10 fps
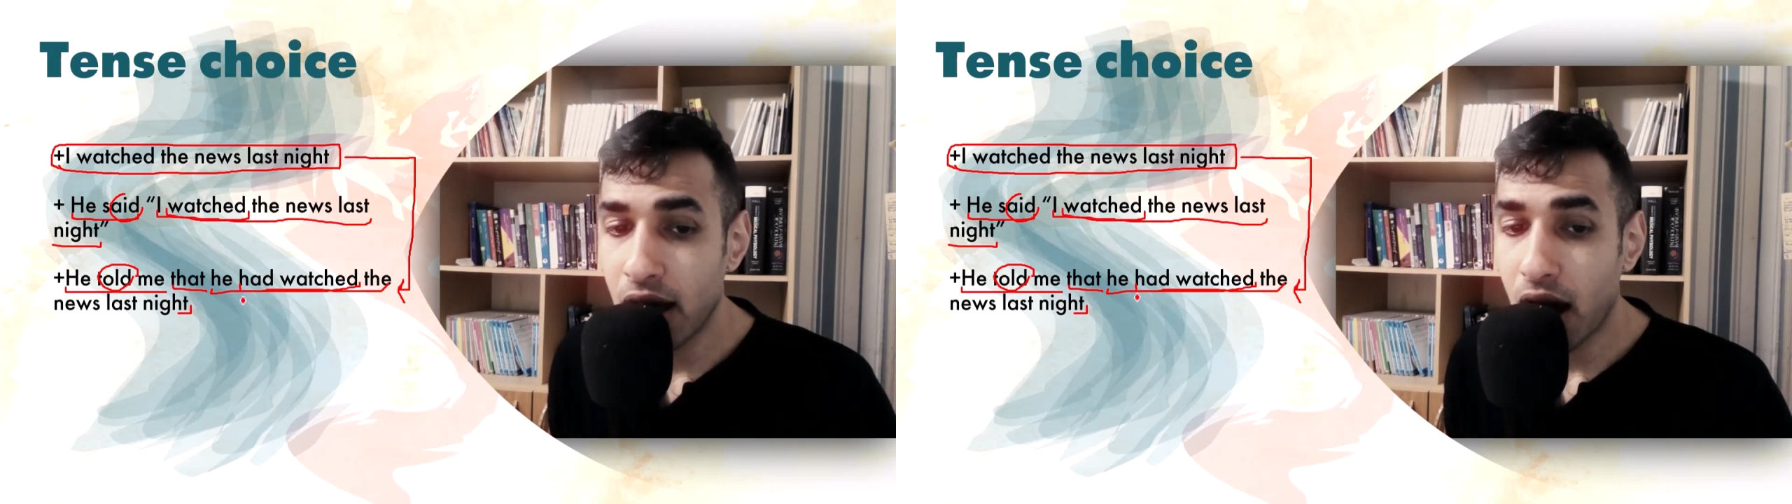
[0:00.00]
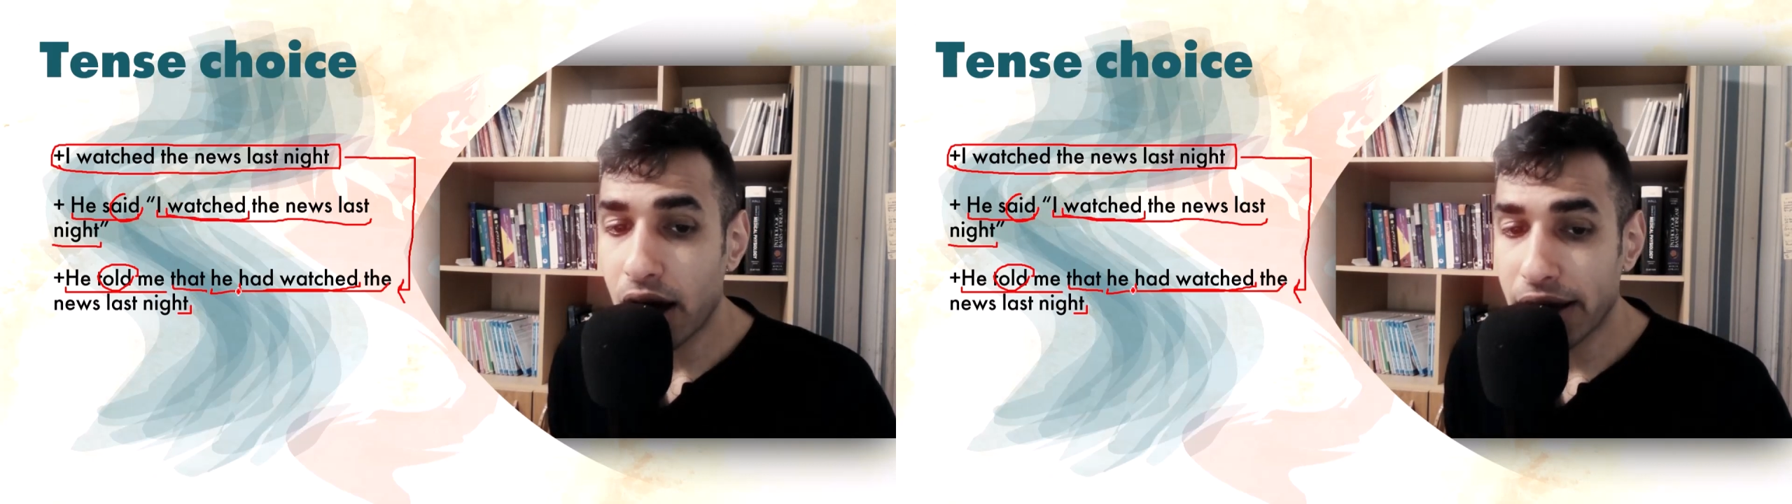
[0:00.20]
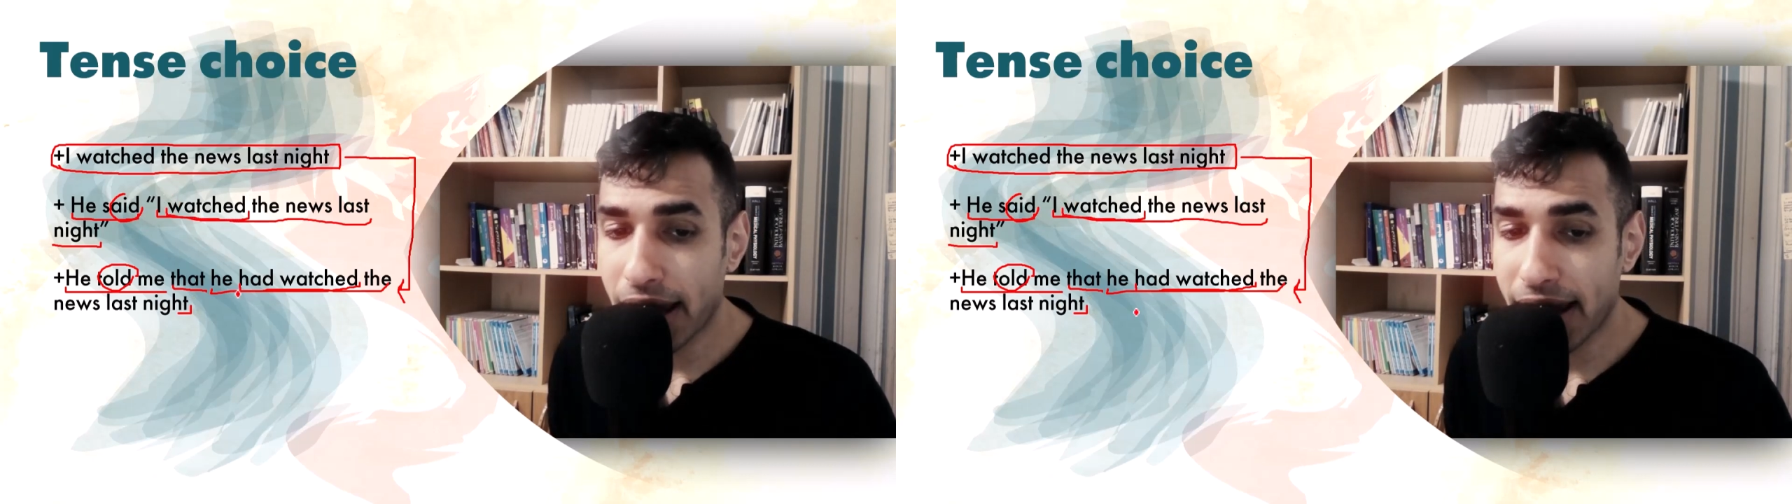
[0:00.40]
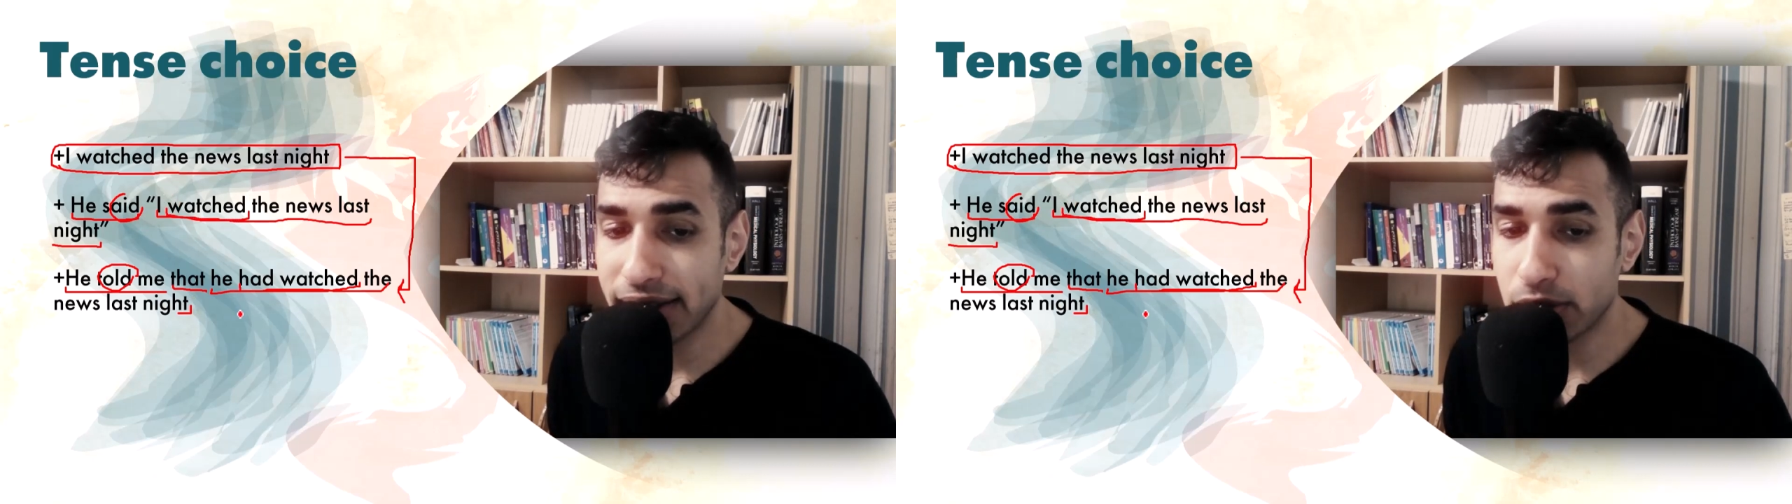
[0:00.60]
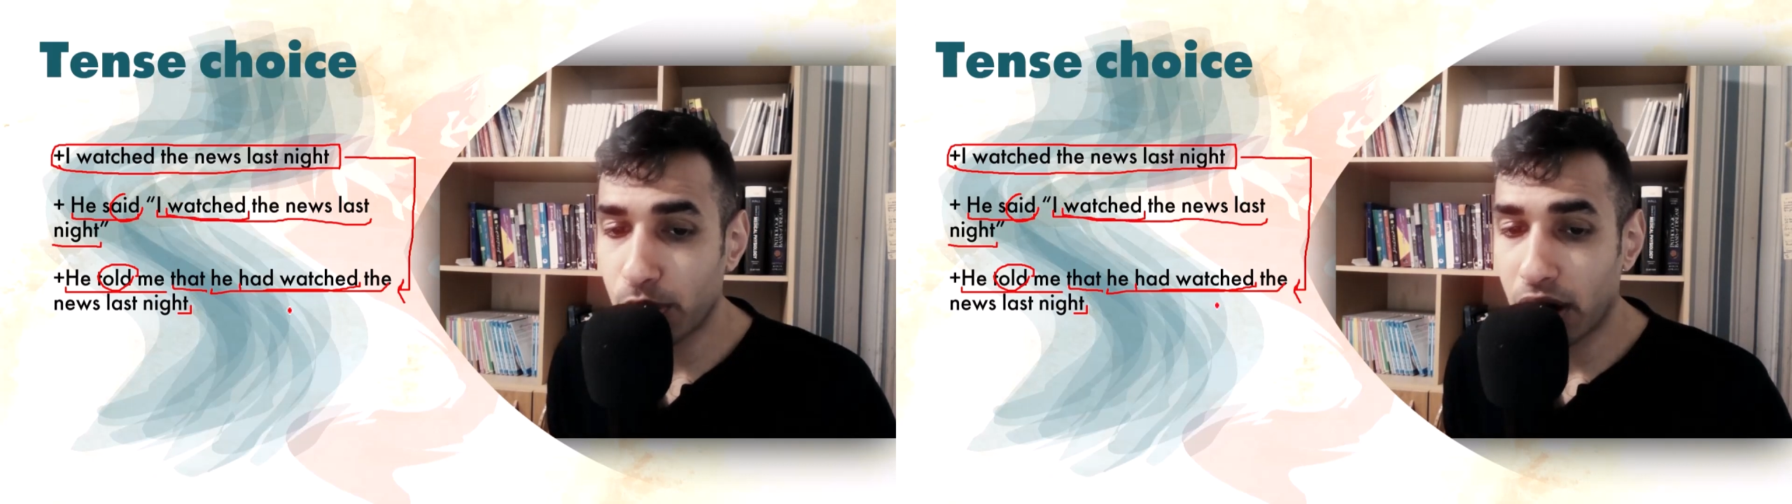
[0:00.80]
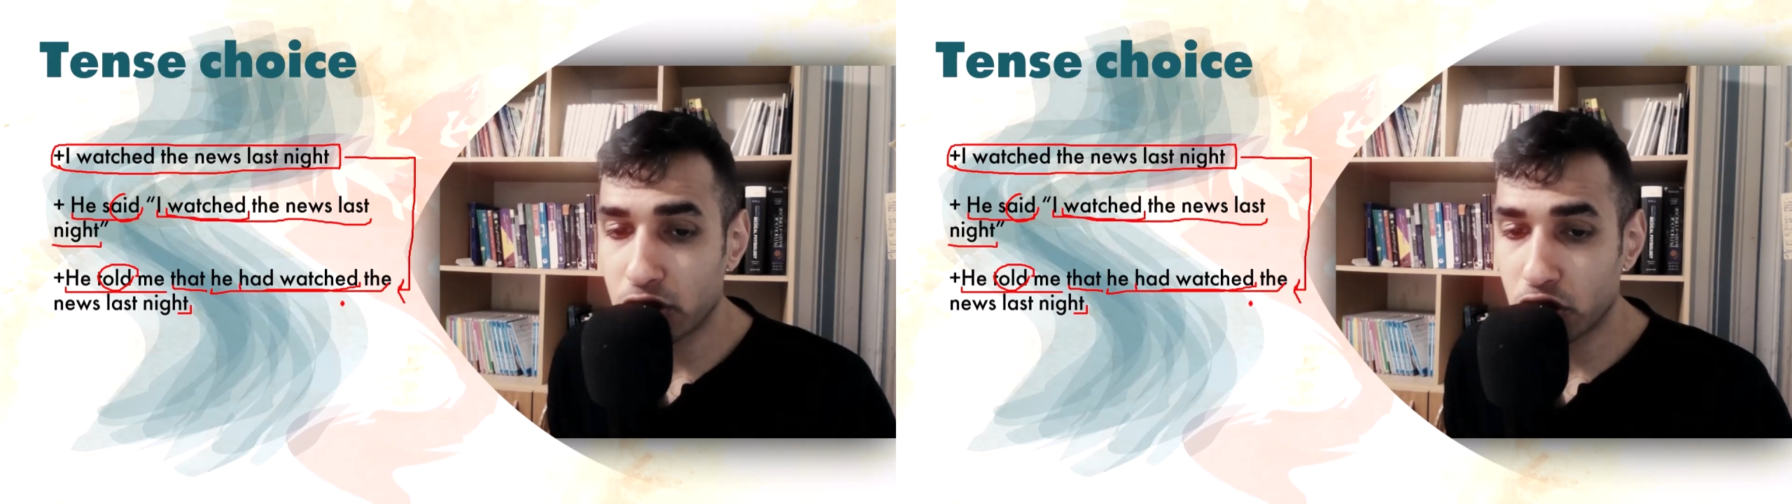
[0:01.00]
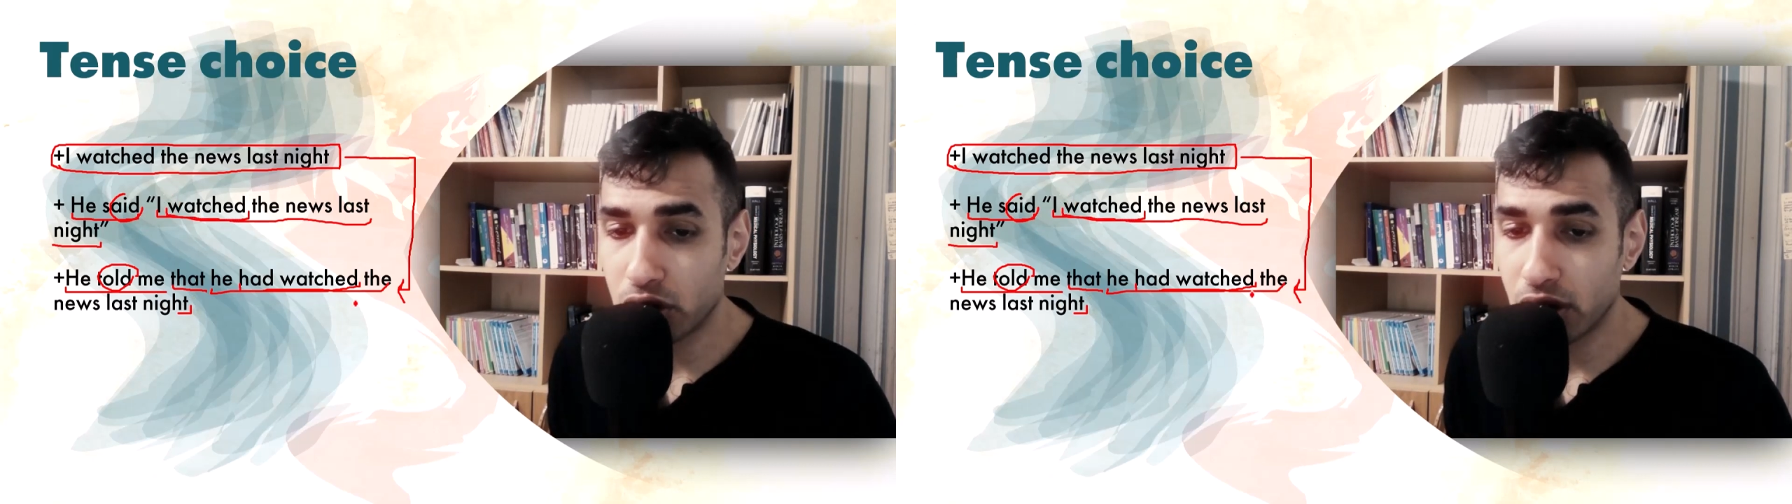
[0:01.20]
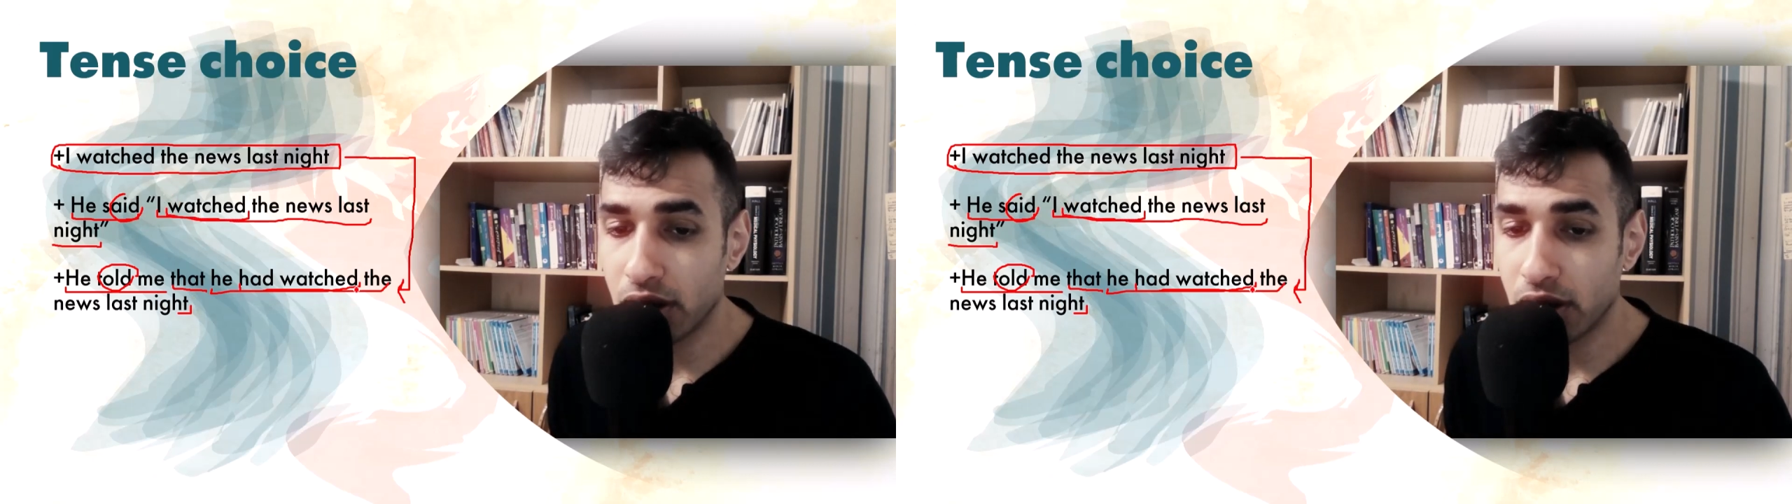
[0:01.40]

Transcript: I had watched,